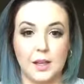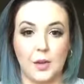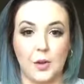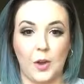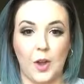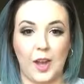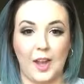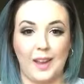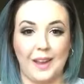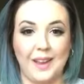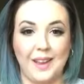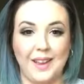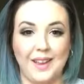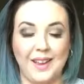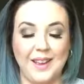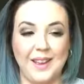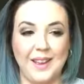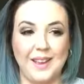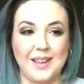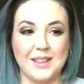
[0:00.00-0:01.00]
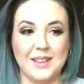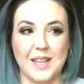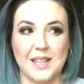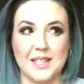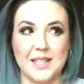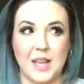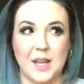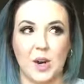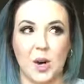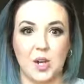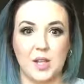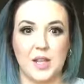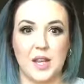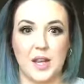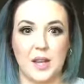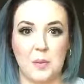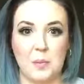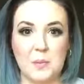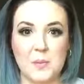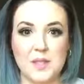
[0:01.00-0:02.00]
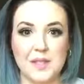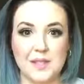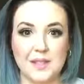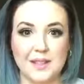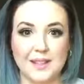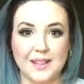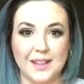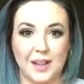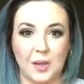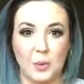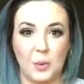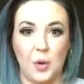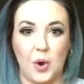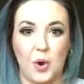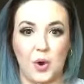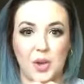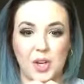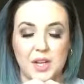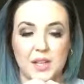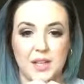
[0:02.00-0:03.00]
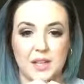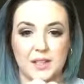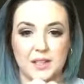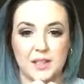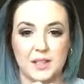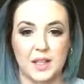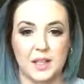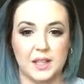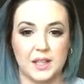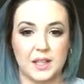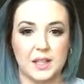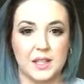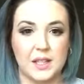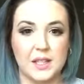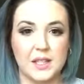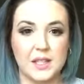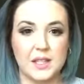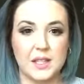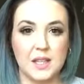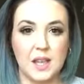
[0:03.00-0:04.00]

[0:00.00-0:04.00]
Okay, that's like our teams, like we're all connected like this,